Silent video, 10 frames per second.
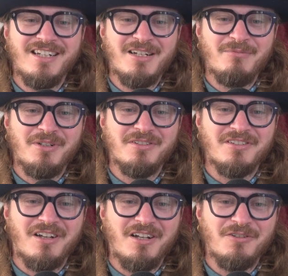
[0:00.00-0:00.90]
because
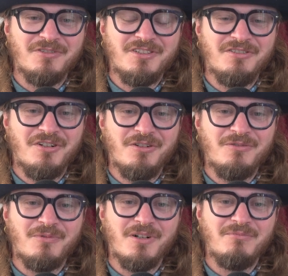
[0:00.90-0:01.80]
I already know
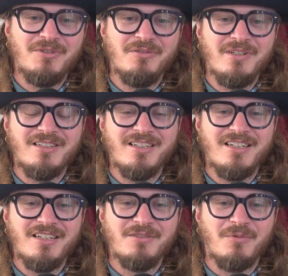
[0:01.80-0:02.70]
what I'm doing
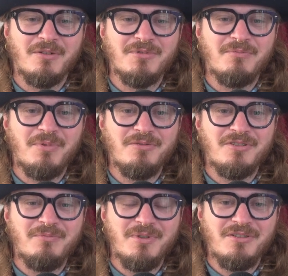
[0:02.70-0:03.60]
is what I'm supposed
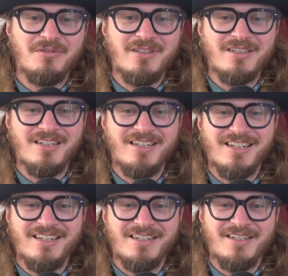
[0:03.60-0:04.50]
to be doing.
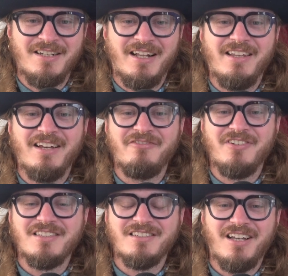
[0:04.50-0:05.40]
And that
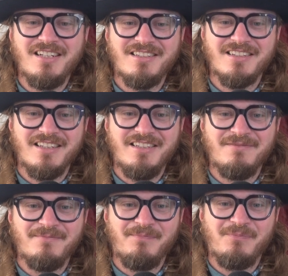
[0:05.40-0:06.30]
fits nicely
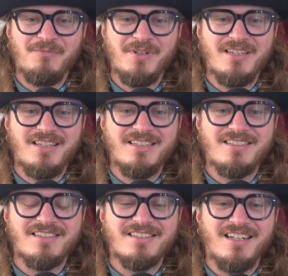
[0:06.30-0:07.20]
with
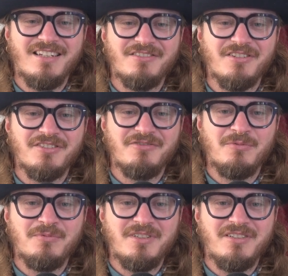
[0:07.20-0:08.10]
this
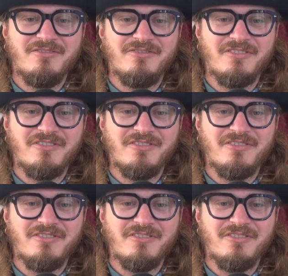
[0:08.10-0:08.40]
transformative